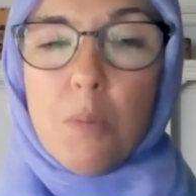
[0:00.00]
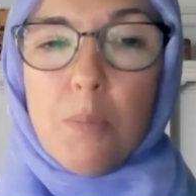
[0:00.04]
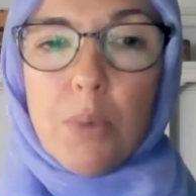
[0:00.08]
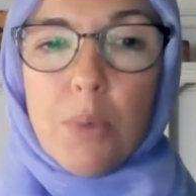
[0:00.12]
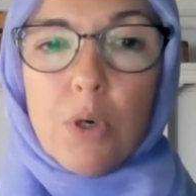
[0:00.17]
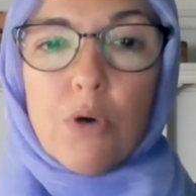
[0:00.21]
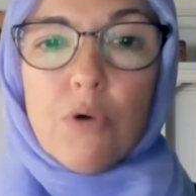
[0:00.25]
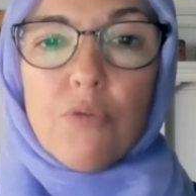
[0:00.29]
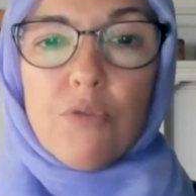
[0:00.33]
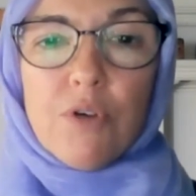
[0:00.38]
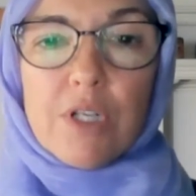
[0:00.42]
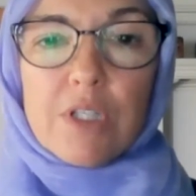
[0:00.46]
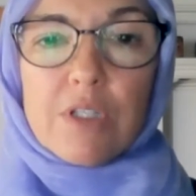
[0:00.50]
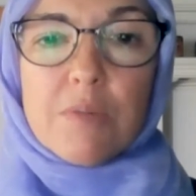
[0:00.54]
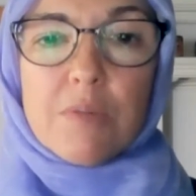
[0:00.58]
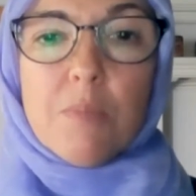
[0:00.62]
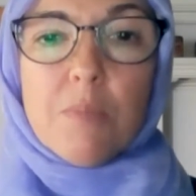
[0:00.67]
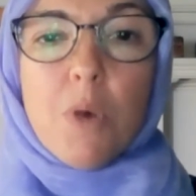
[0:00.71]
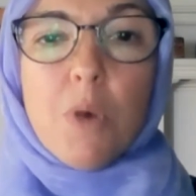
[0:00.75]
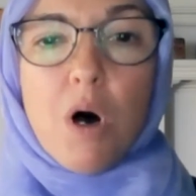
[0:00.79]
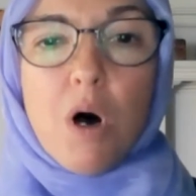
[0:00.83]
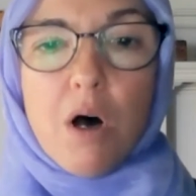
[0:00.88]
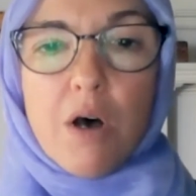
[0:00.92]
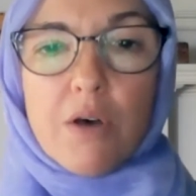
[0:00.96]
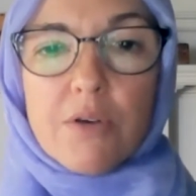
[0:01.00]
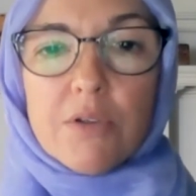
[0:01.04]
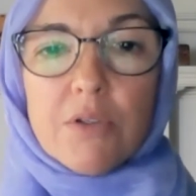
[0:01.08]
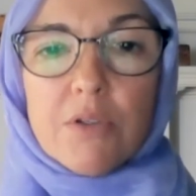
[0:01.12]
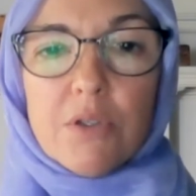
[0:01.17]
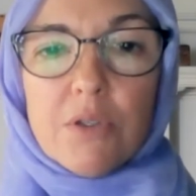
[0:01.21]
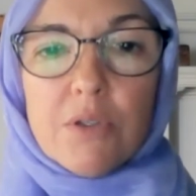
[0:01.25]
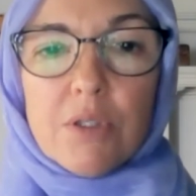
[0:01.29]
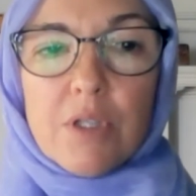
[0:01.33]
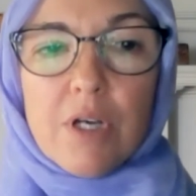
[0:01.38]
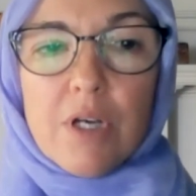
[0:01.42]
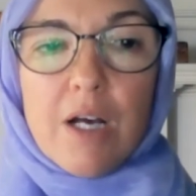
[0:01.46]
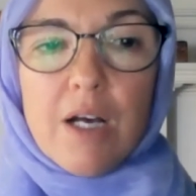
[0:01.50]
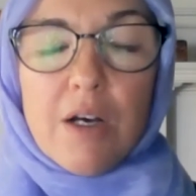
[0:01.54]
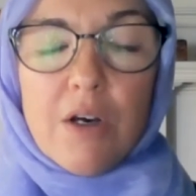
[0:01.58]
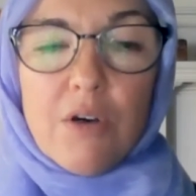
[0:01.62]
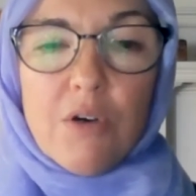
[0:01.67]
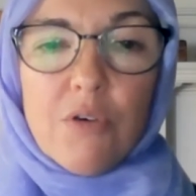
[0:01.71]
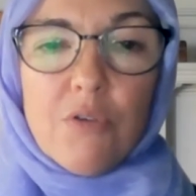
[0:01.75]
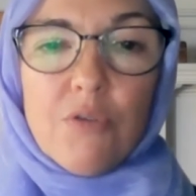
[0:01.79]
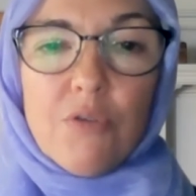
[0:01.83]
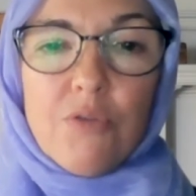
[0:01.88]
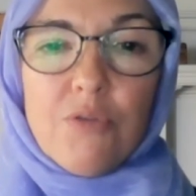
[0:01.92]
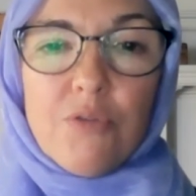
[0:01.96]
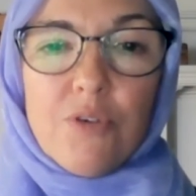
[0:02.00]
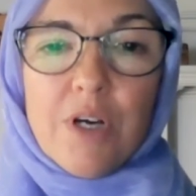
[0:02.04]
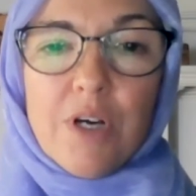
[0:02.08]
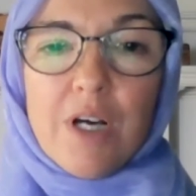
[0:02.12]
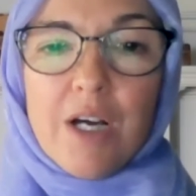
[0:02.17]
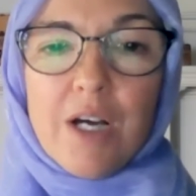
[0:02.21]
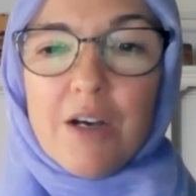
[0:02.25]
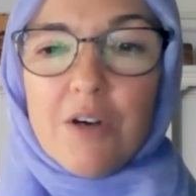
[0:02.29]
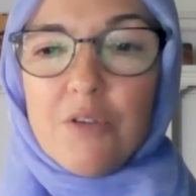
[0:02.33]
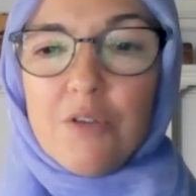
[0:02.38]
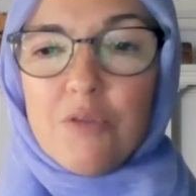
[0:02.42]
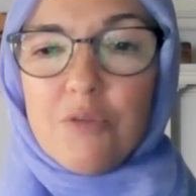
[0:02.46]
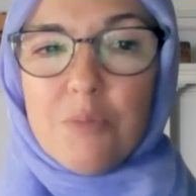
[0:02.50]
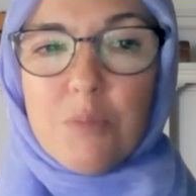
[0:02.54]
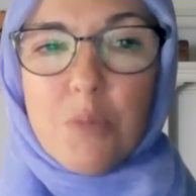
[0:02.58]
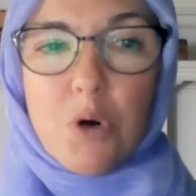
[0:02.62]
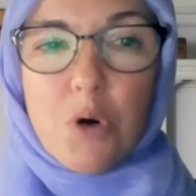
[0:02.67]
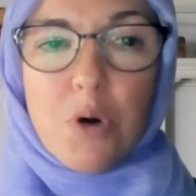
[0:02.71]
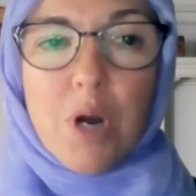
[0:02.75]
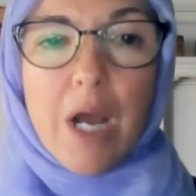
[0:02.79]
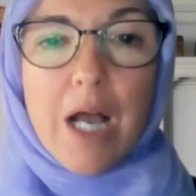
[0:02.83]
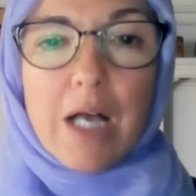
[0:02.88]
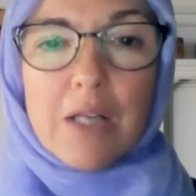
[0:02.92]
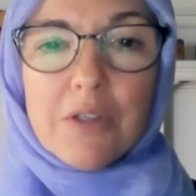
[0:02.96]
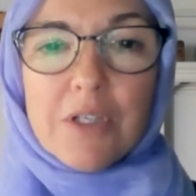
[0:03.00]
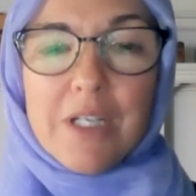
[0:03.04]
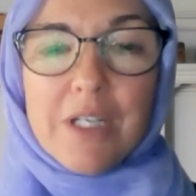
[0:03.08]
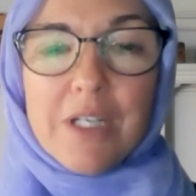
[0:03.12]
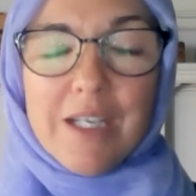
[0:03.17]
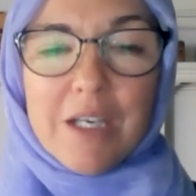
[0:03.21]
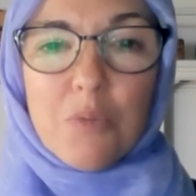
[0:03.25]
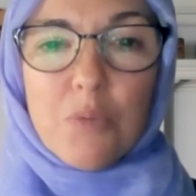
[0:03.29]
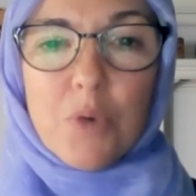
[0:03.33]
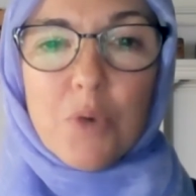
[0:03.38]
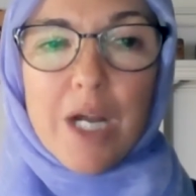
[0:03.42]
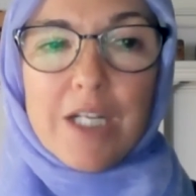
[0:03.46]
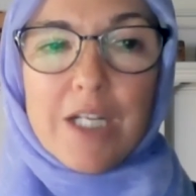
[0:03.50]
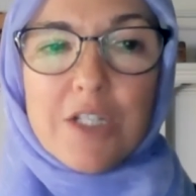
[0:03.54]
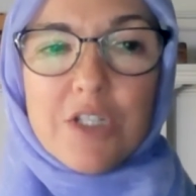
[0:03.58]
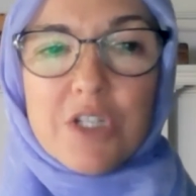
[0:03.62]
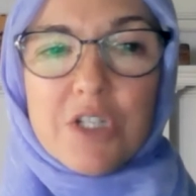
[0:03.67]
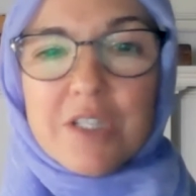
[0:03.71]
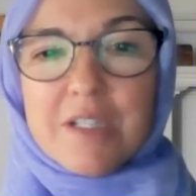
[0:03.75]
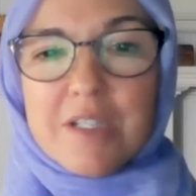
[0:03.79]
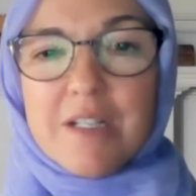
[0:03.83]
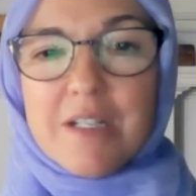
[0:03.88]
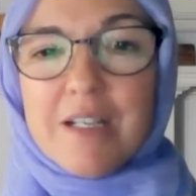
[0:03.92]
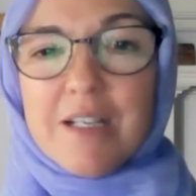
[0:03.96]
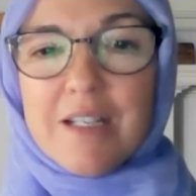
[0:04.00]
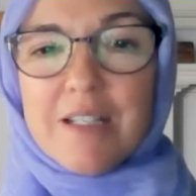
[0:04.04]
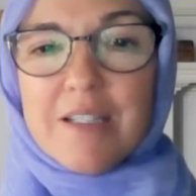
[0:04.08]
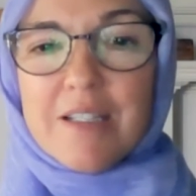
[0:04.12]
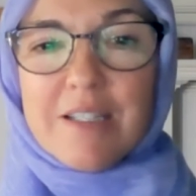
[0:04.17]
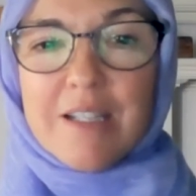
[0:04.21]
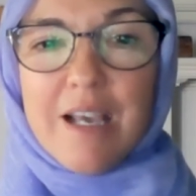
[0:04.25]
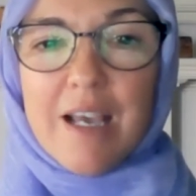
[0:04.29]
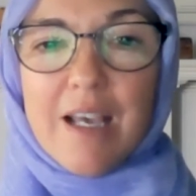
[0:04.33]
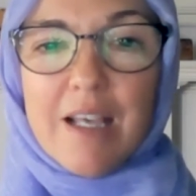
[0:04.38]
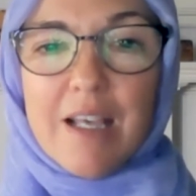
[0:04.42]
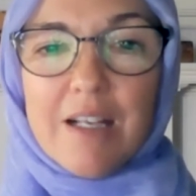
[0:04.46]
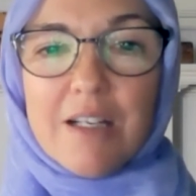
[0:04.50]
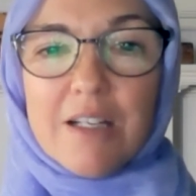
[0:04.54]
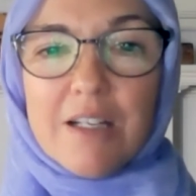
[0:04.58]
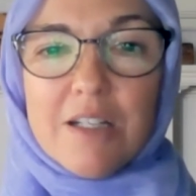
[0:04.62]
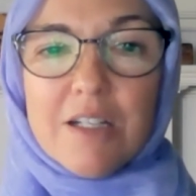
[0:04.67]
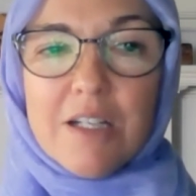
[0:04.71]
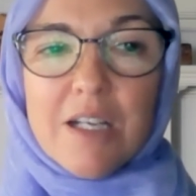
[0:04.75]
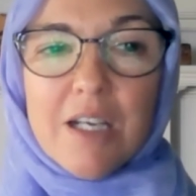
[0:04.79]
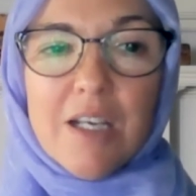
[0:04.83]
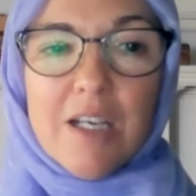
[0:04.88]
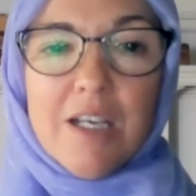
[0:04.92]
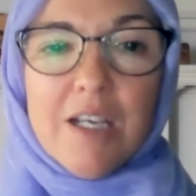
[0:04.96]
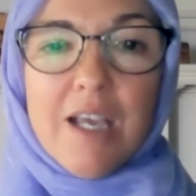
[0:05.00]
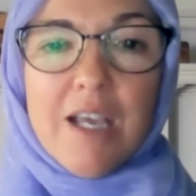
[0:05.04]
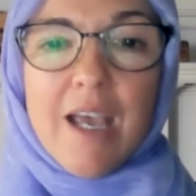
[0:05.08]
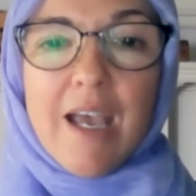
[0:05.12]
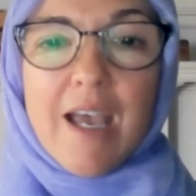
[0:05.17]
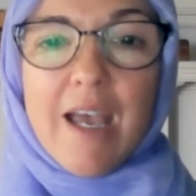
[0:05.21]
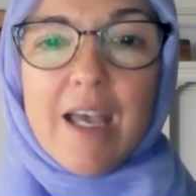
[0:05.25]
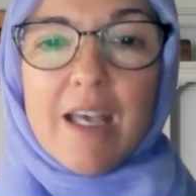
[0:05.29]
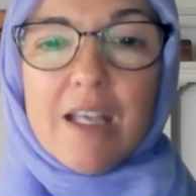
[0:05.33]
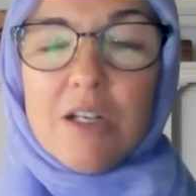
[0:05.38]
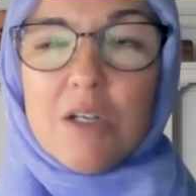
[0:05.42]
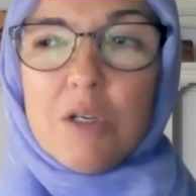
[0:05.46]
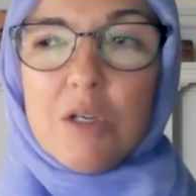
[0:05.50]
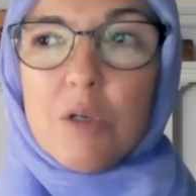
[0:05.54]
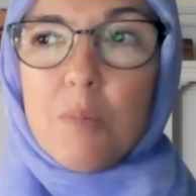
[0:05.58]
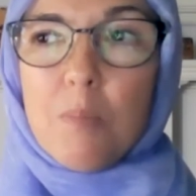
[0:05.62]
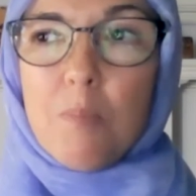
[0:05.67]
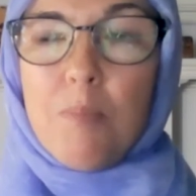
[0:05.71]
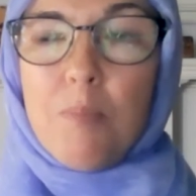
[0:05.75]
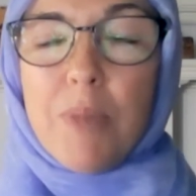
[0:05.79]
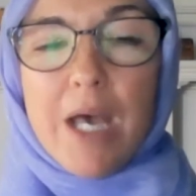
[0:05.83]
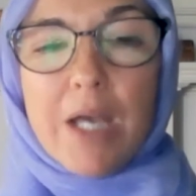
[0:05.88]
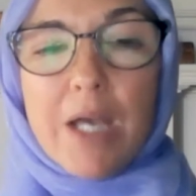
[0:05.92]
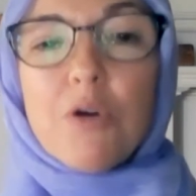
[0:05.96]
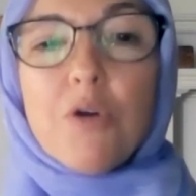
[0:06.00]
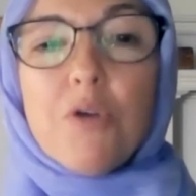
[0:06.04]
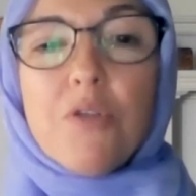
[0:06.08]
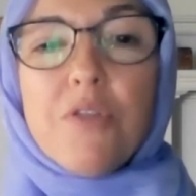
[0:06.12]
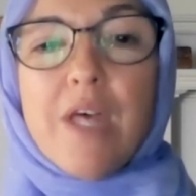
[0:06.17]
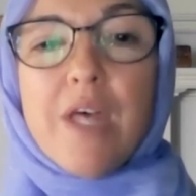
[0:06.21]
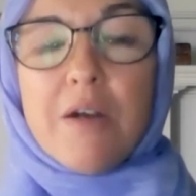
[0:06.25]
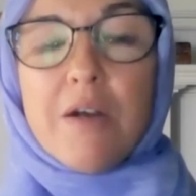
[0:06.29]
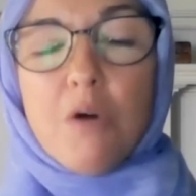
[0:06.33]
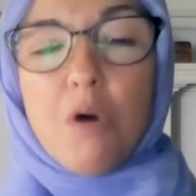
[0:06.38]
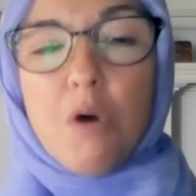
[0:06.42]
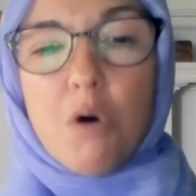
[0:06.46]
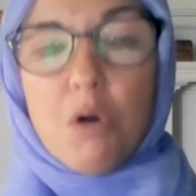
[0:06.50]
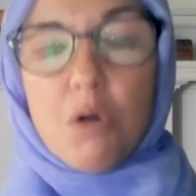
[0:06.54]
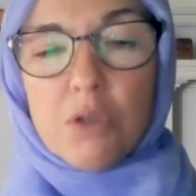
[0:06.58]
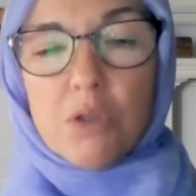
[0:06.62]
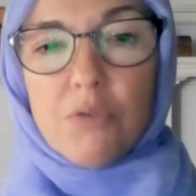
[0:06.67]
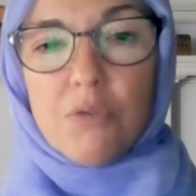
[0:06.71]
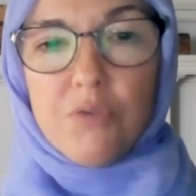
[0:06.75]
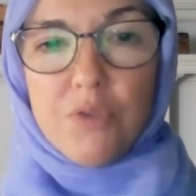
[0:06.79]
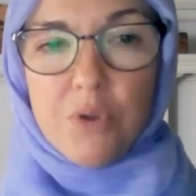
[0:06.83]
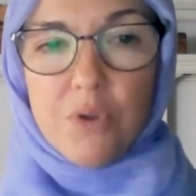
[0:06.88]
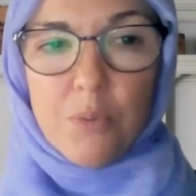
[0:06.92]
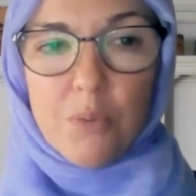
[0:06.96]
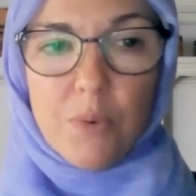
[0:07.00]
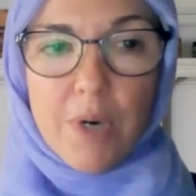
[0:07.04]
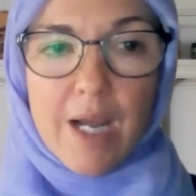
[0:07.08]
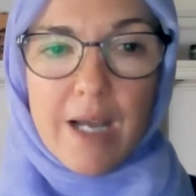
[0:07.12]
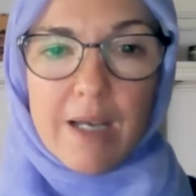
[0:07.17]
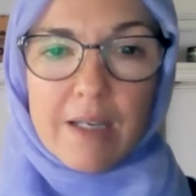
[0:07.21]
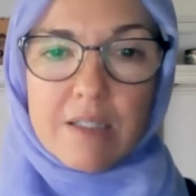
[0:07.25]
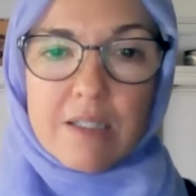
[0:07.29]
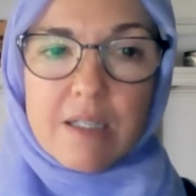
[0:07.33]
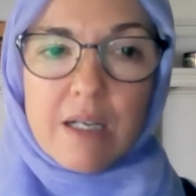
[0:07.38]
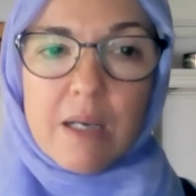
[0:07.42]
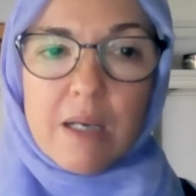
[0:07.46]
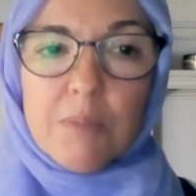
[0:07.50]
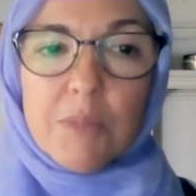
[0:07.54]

perfect model of morality and righteousness and better than all of the rest.